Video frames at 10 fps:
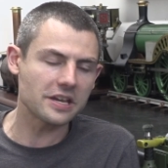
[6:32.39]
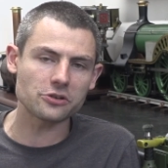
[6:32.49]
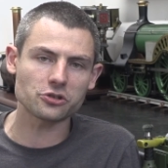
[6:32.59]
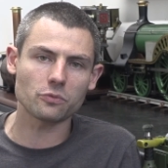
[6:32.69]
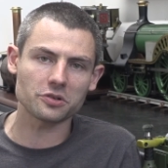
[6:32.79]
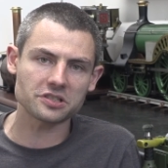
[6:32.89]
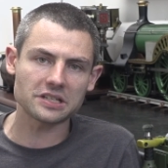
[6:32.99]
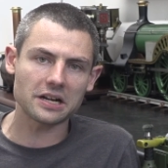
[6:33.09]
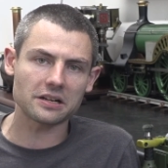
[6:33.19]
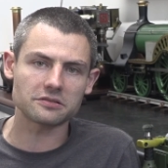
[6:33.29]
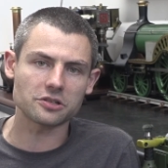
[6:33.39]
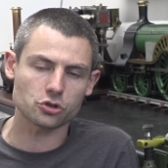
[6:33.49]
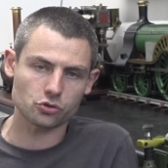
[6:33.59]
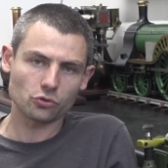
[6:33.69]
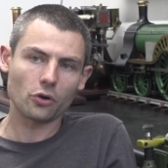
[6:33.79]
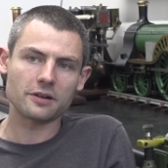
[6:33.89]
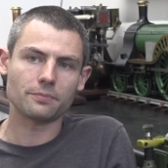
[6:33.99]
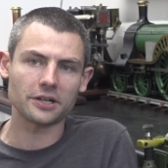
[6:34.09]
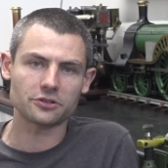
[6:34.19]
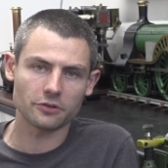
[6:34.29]
The engine wasn't getting
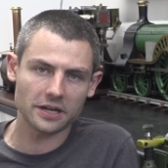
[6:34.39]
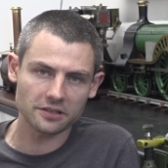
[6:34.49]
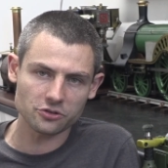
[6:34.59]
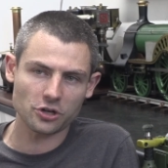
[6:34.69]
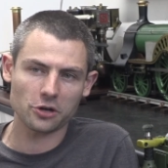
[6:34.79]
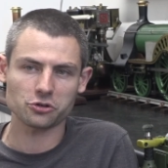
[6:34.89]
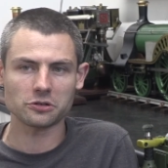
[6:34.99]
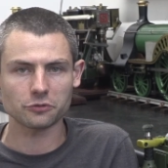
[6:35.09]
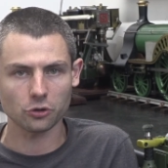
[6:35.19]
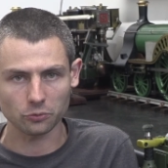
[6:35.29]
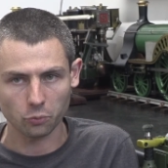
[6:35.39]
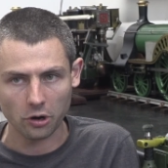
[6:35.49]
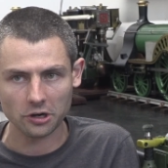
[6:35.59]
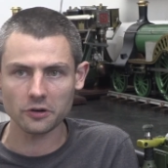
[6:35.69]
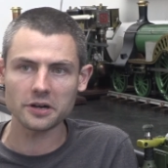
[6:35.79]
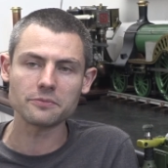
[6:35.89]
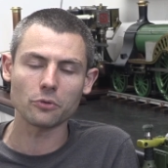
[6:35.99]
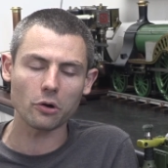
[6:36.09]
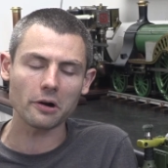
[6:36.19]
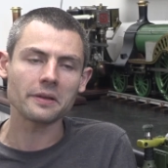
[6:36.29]
destroyed by direct injection of cold water
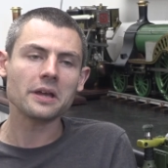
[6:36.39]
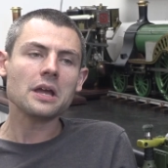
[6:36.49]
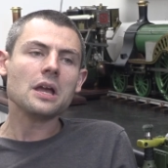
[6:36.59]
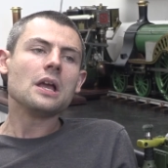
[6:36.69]
anymore.